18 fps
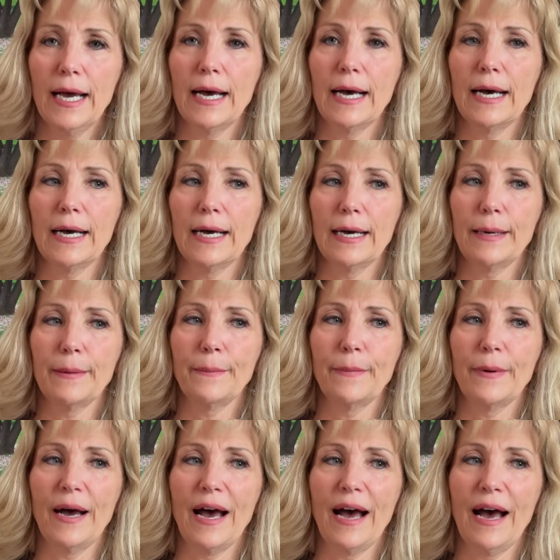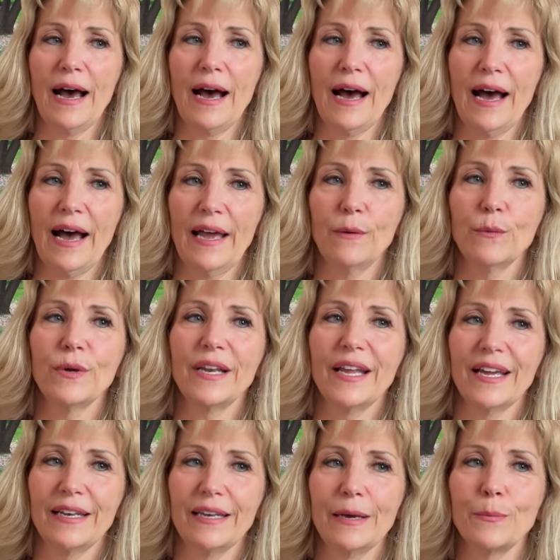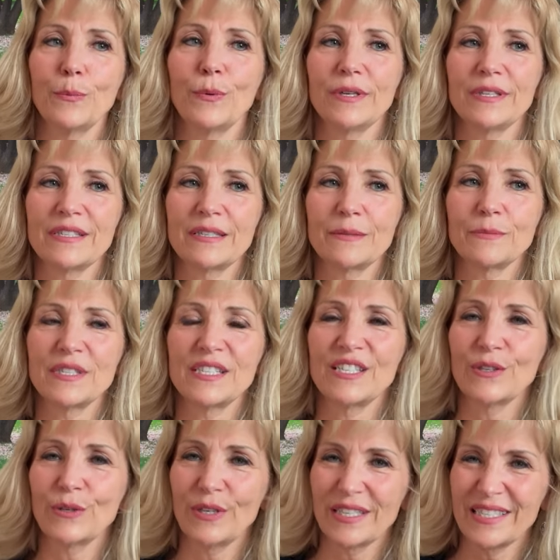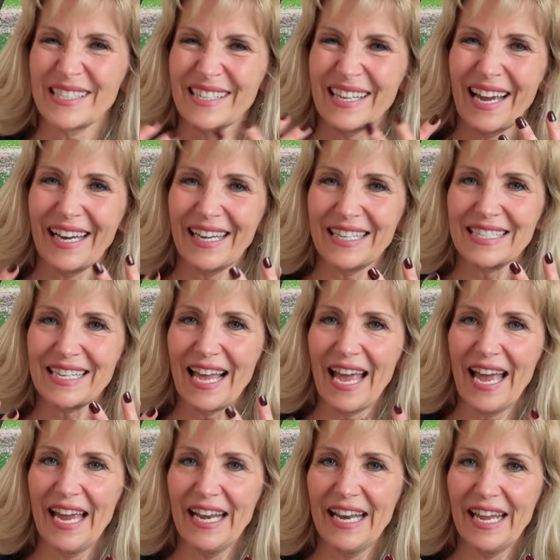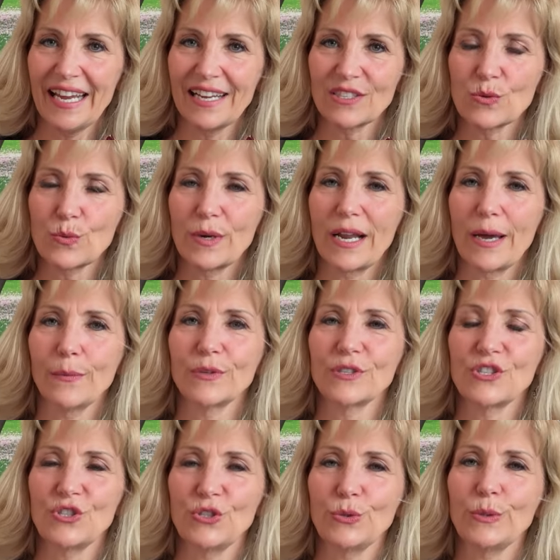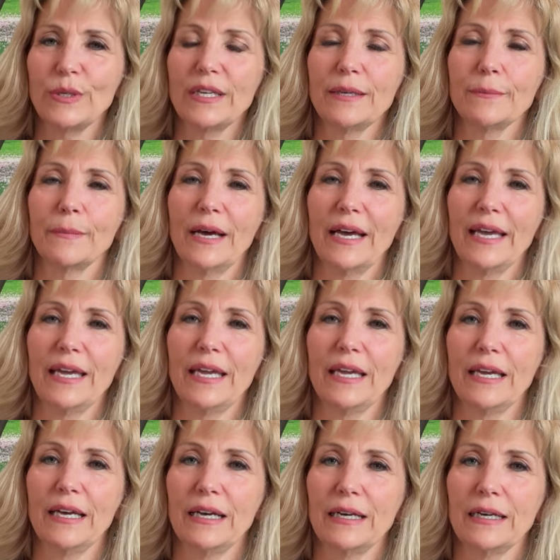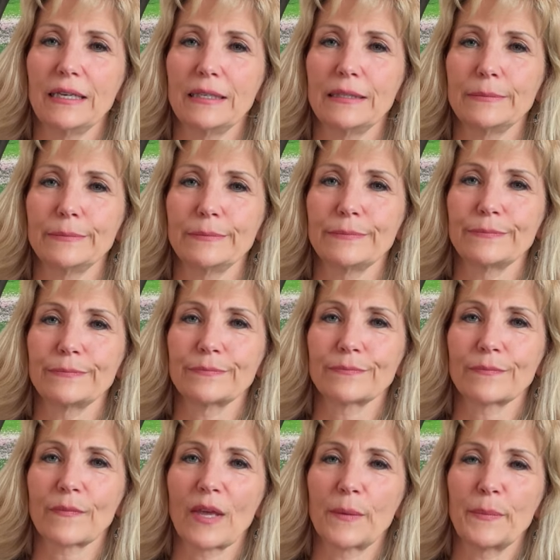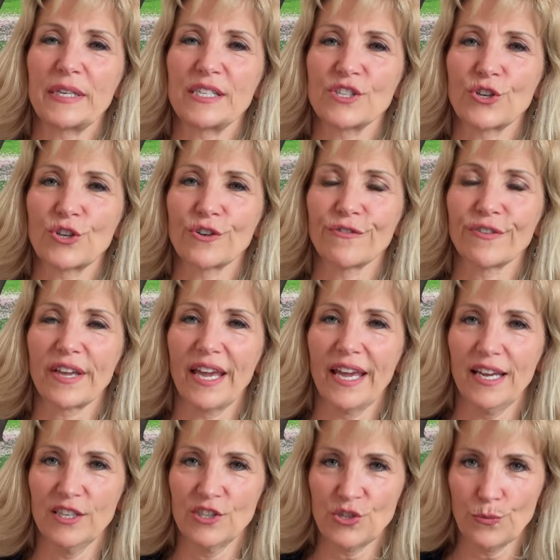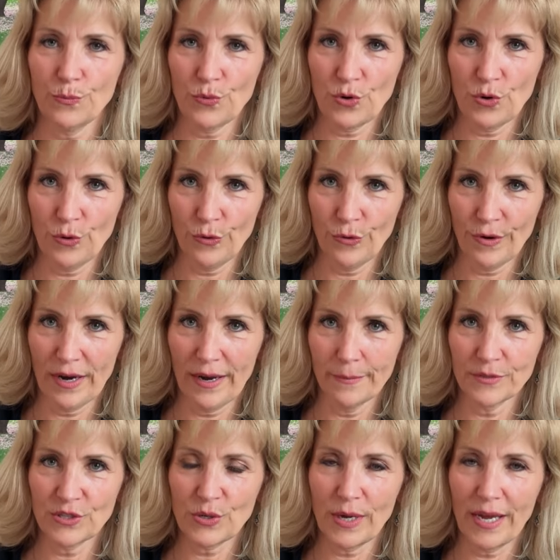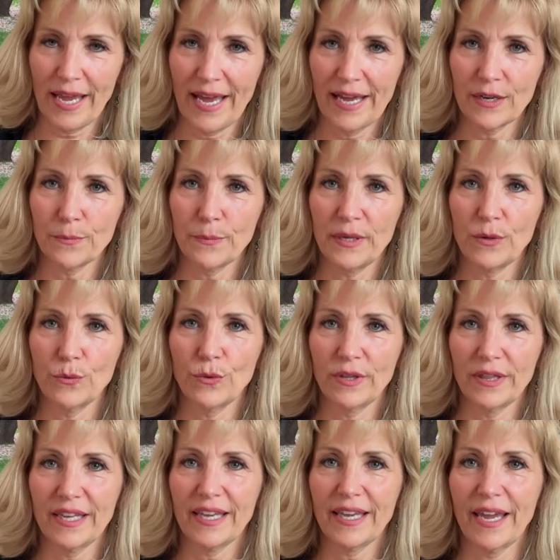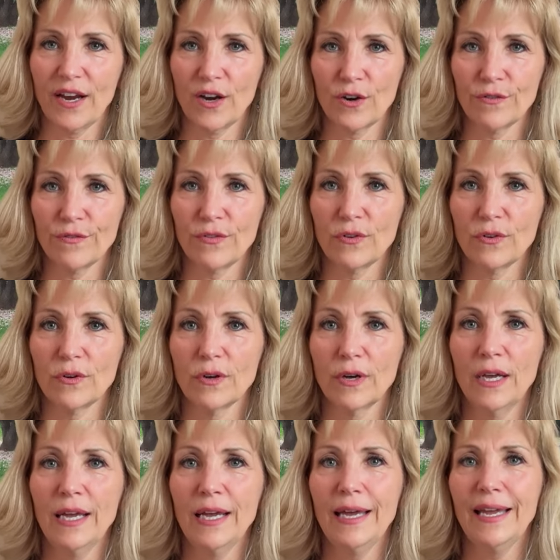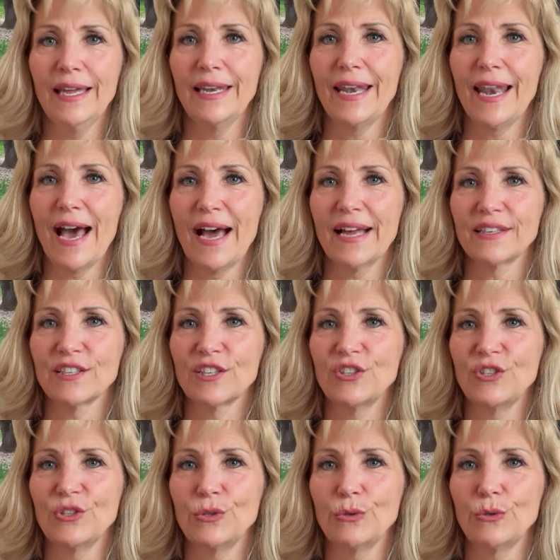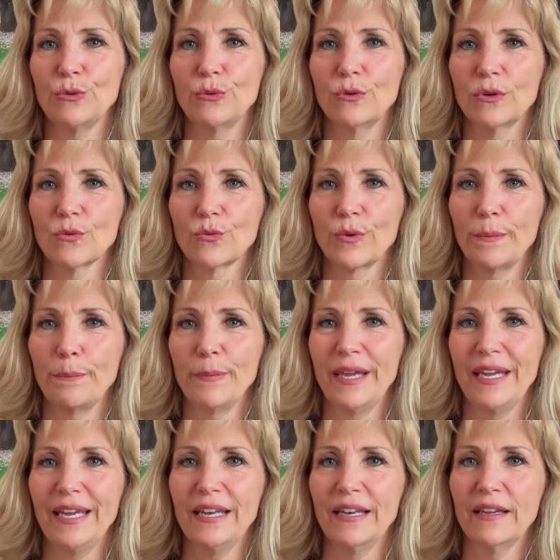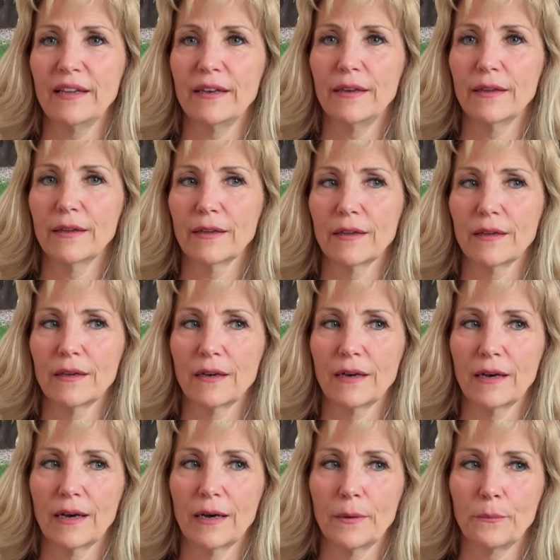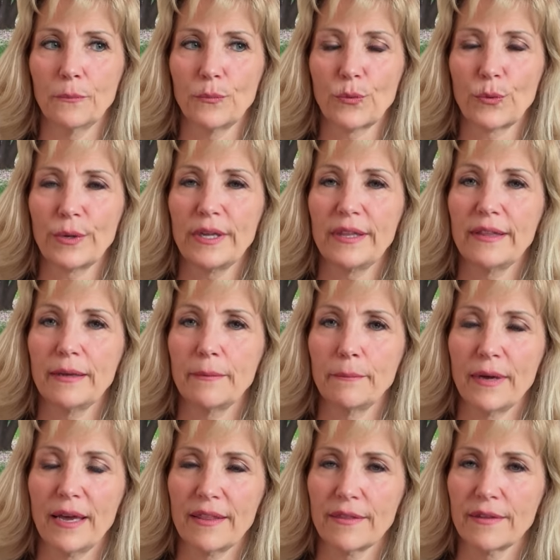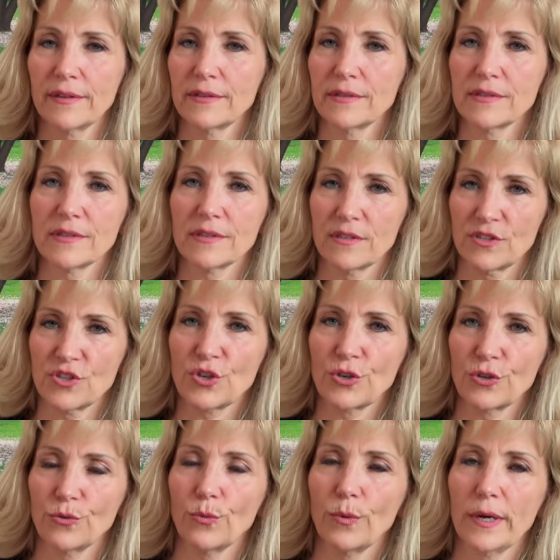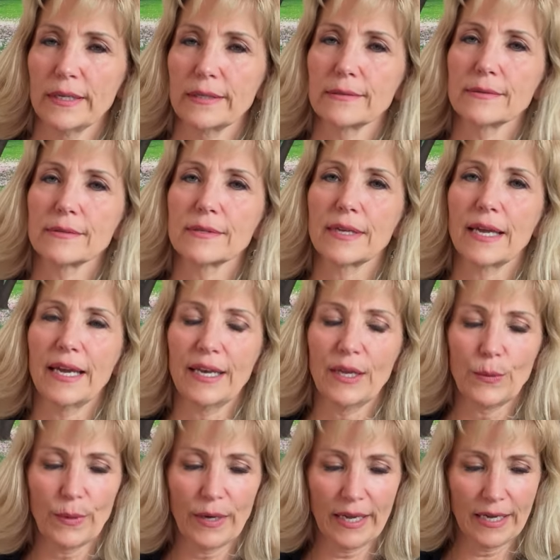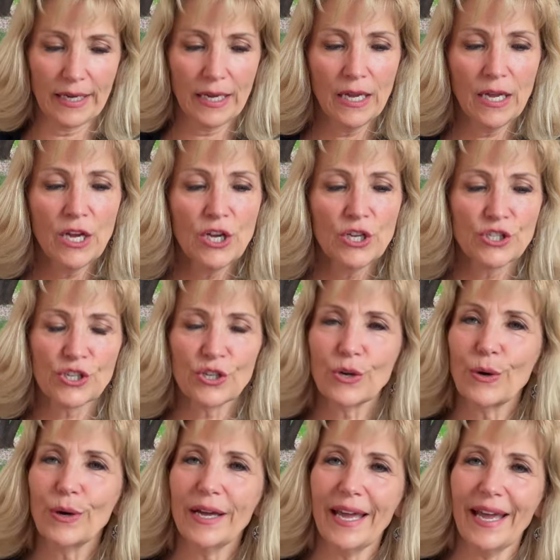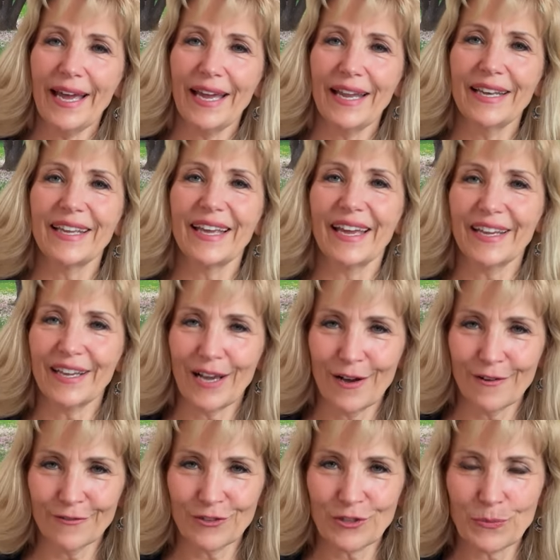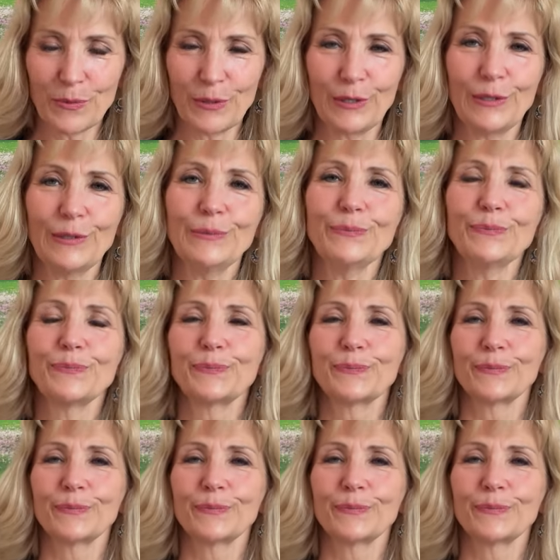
Um, I would end up with some serious sinus headaches when I was doing my, um, my certification program. So I had to be really careful not to do repeated um, breathing methods, certain ones anyway. So go ahead, get comfortable.